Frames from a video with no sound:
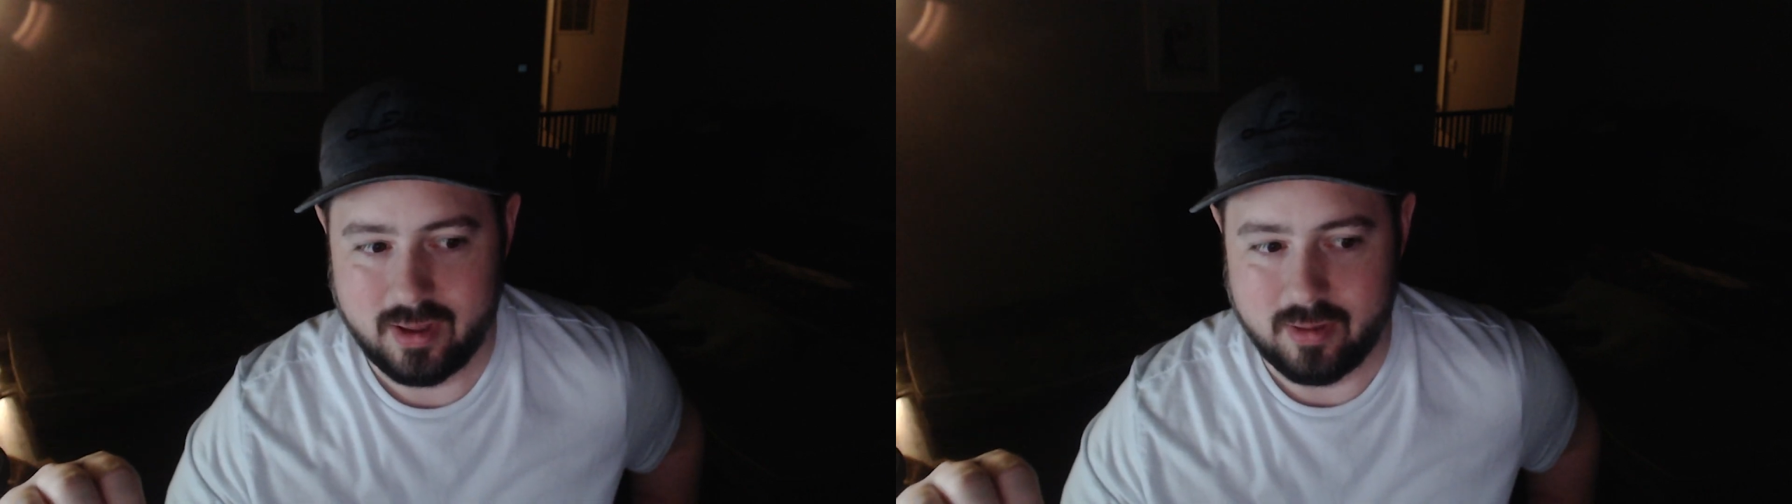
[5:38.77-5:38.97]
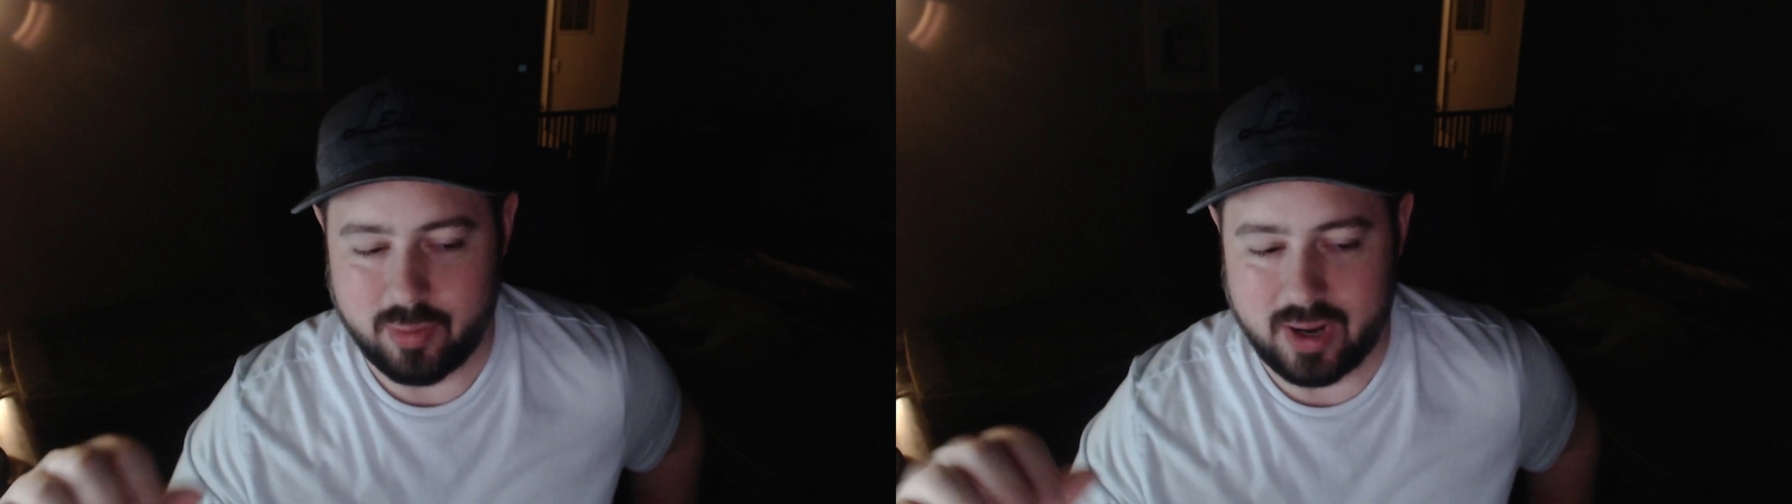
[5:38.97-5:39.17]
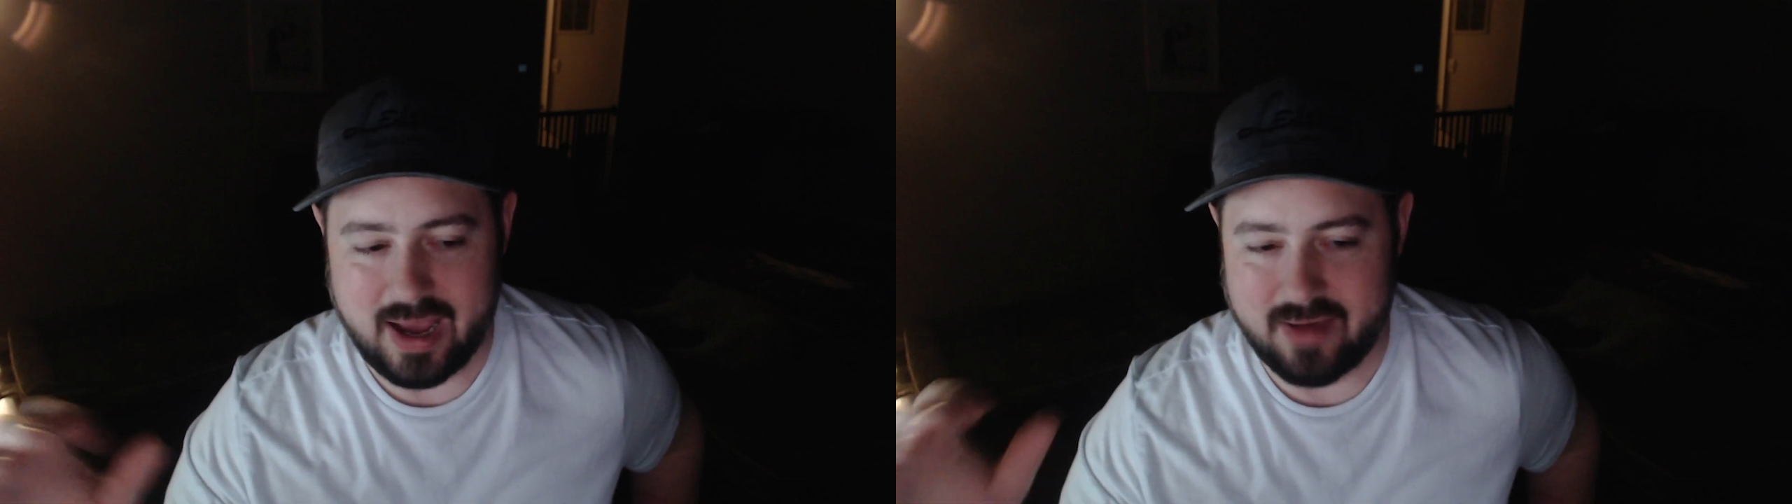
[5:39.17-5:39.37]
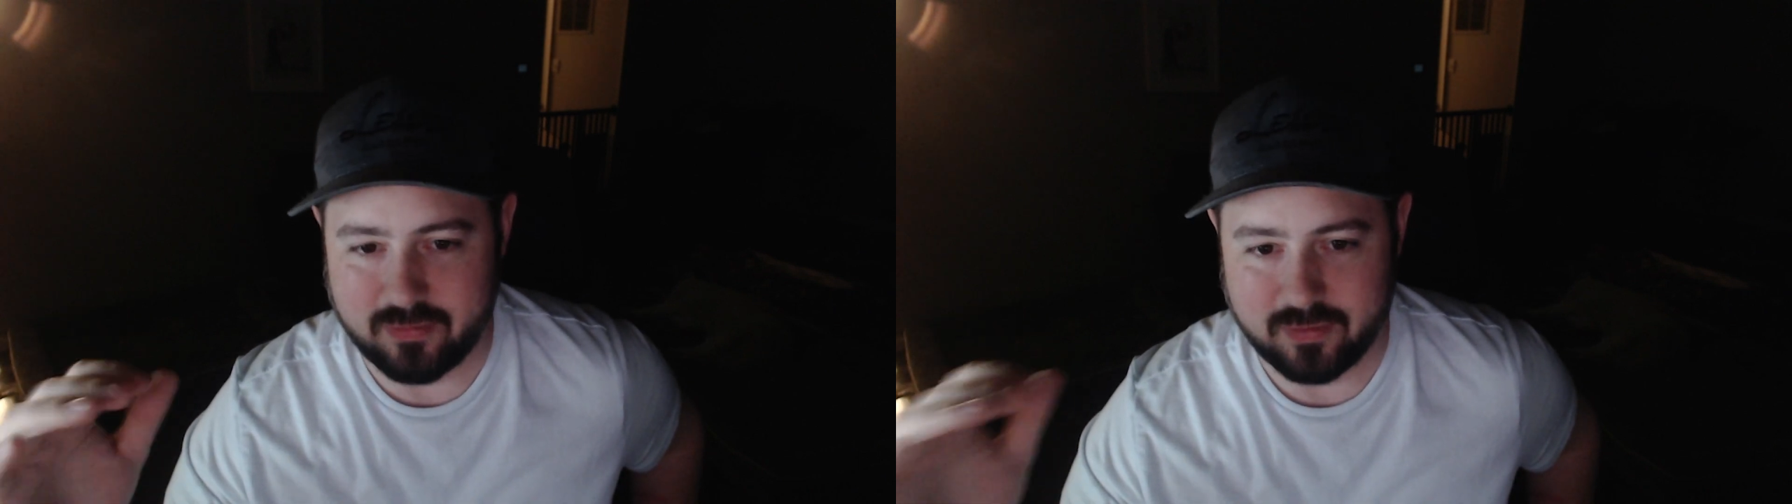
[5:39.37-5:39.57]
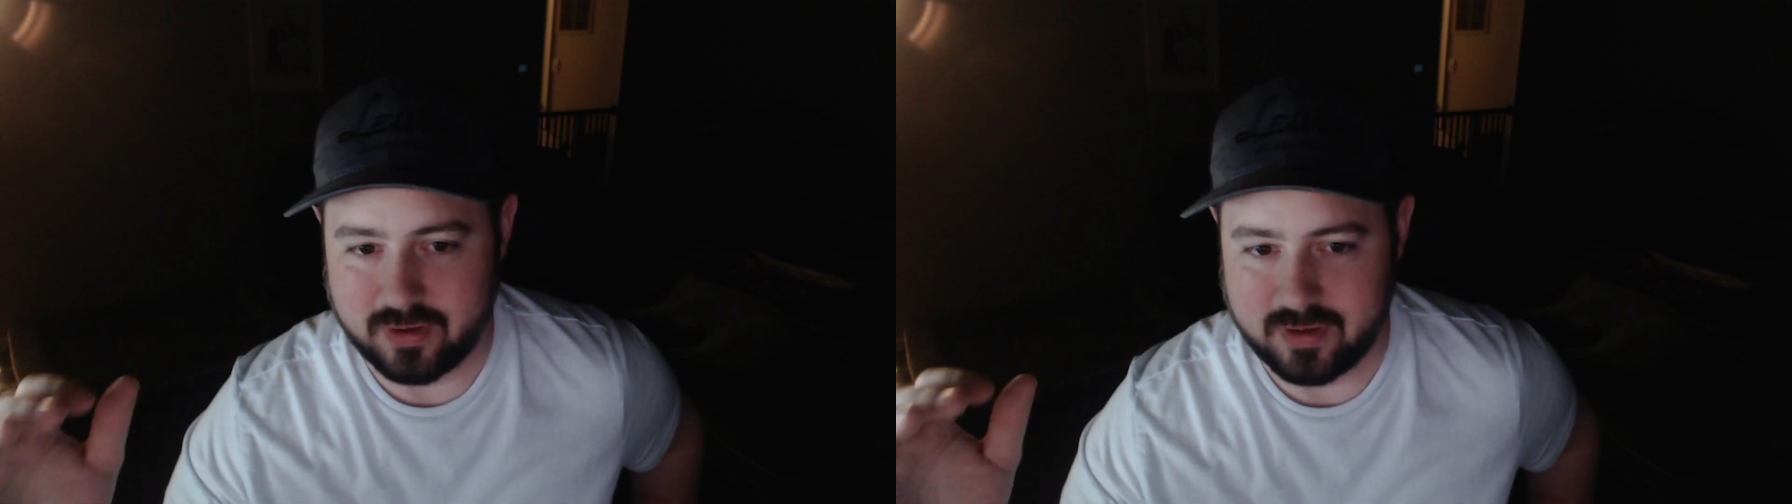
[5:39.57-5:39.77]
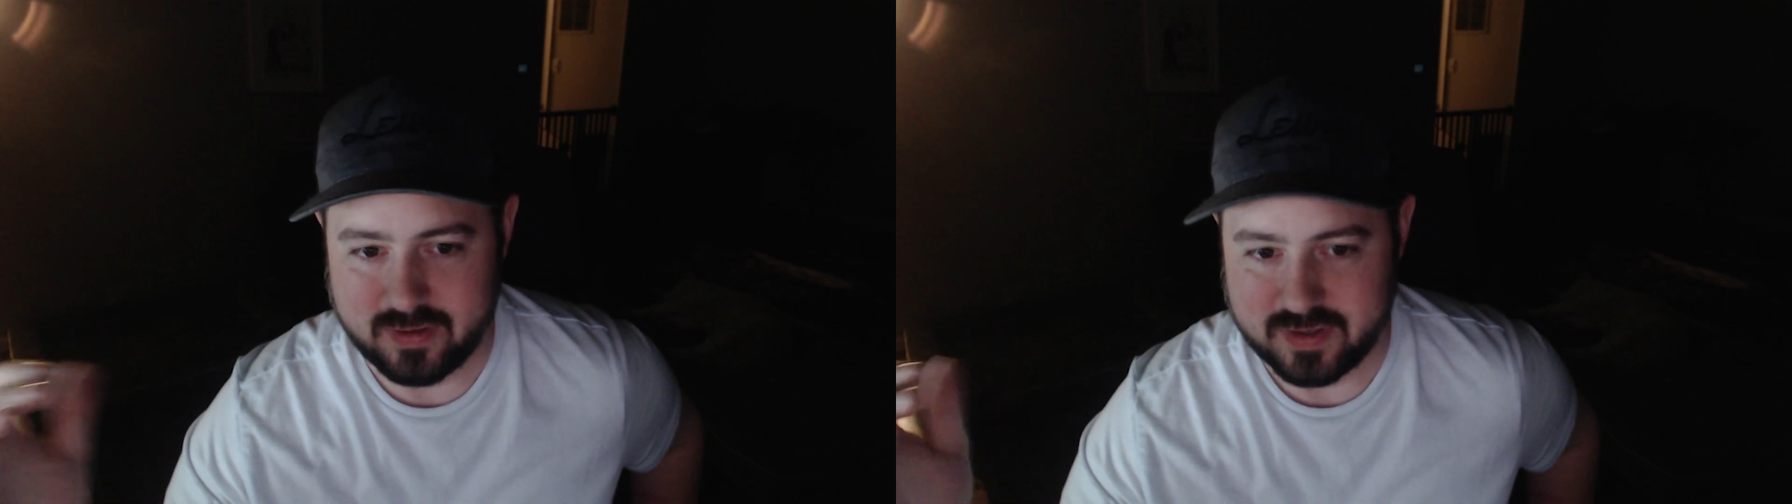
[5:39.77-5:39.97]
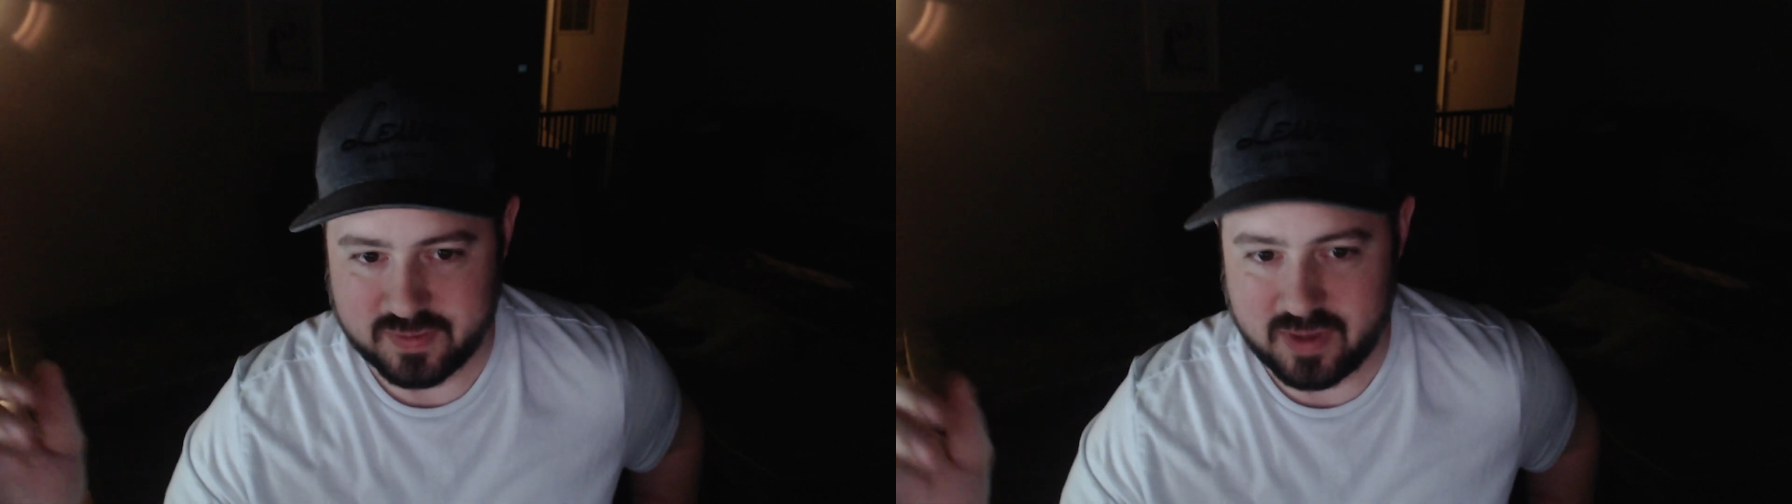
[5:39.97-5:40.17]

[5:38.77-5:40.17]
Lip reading: But I haven't really done this